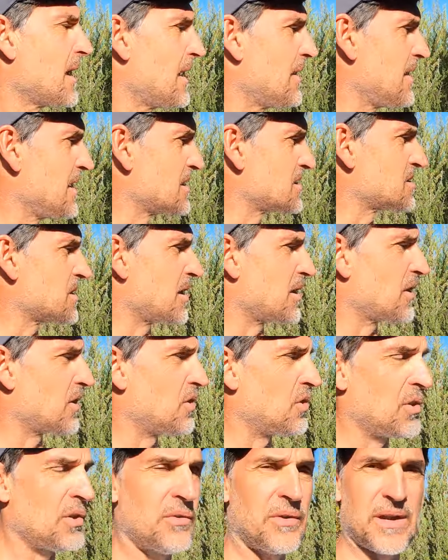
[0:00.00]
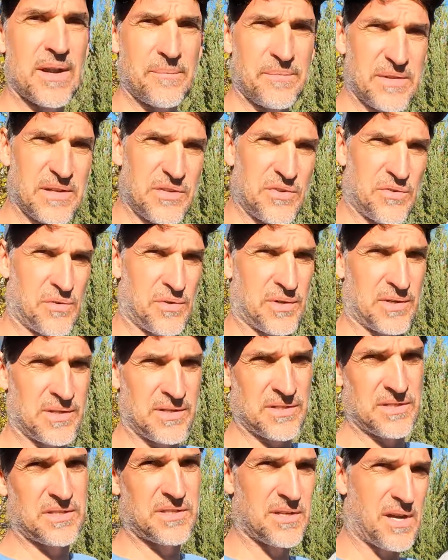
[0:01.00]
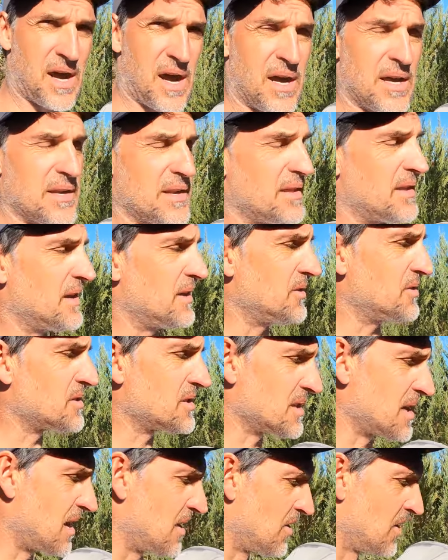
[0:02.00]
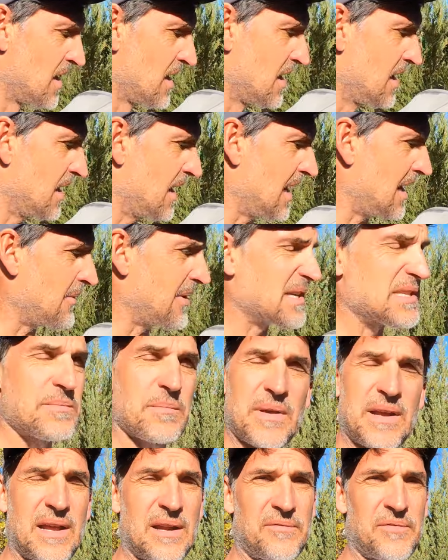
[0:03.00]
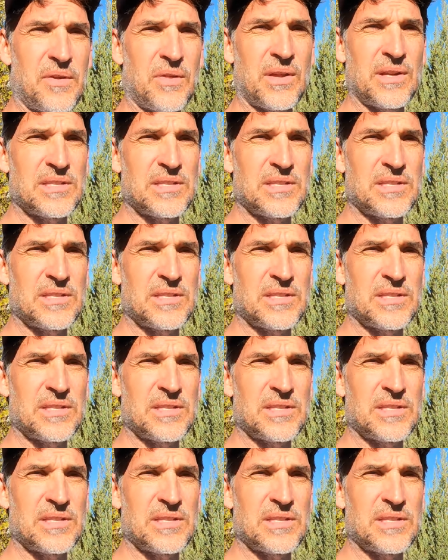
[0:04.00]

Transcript: and then start gluing up the doors onto those. So anyways, we've got a few